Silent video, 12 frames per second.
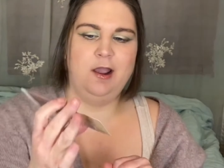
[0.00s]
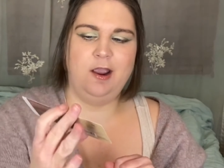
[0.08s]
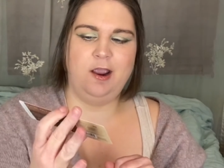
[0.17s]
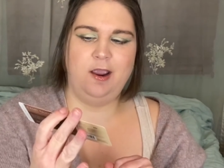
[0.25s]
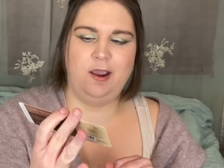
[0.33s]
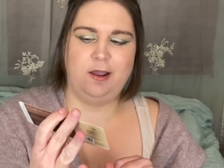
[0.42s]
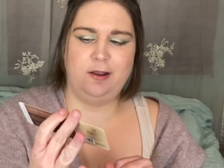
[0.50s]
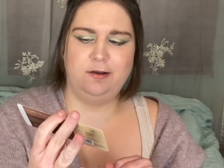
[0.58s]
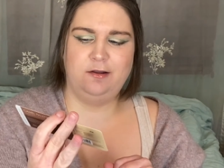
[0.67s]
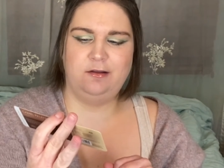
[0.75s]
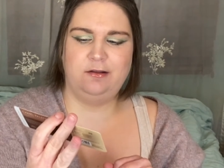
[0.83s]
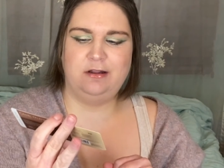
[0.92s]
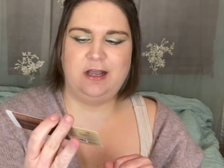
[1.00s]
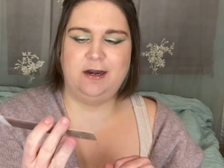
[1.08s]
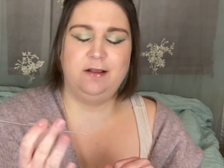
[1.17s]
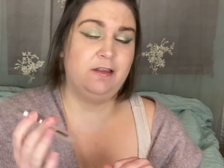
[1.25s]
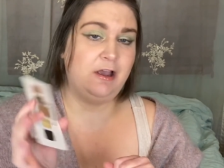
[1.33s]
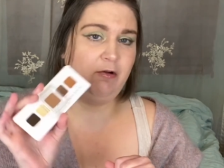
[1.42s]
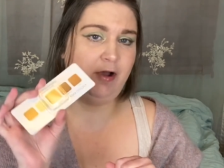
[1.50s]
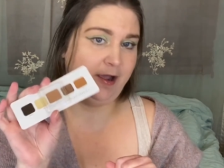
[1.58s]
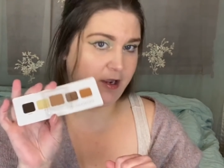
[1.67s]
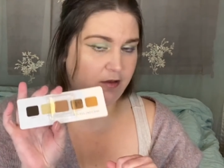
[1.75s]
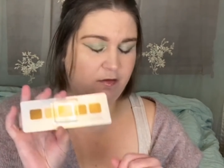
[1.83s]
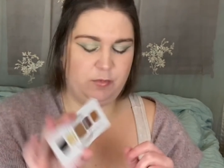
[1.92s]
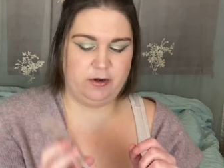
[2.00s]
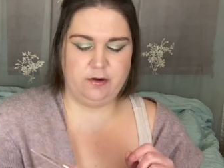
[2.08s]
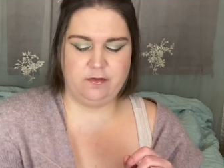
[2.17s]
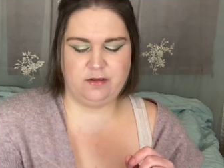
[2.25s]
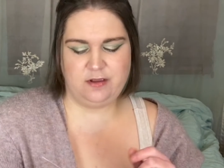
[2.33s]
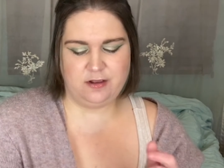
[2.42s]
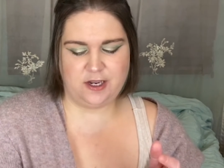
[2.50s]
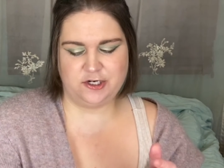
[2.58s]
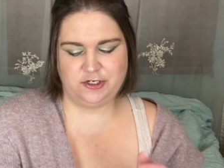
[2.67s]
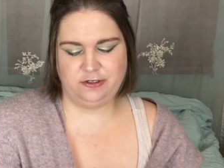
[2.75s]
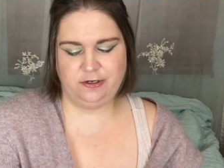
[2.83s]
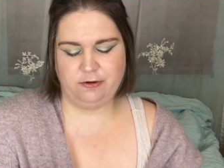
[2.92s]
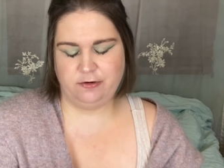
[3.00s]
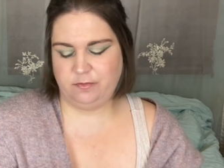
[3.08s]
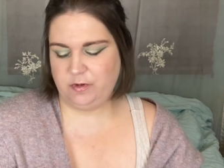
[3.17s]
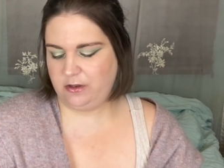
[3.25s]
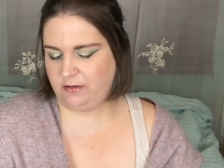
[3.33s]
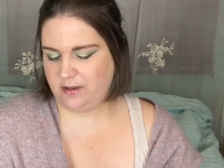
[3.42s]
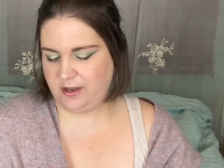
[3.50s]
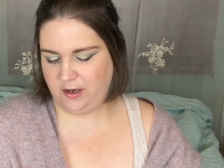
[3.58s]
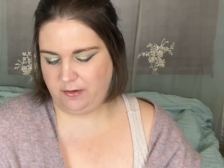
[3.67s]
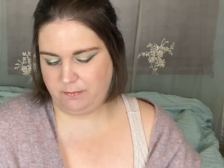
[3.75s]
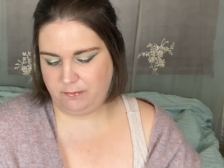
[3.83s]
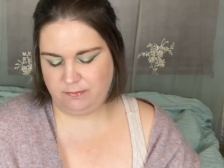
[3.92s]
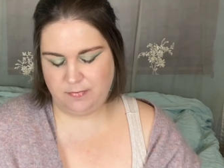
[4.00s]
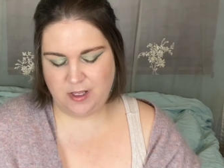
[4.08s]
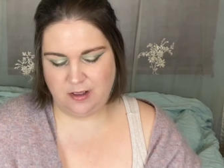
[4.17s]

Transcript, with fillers: And that is how I experienced Natasha Denona because I am,